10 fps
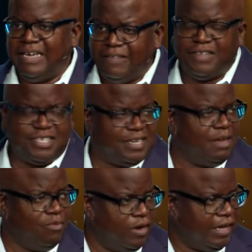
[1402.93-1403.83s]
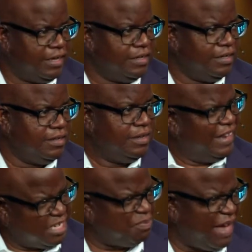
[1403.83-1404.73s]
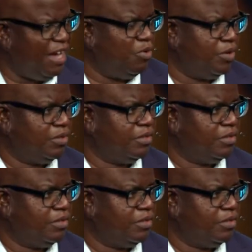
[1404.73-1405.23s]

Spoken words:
in the same way. That's power.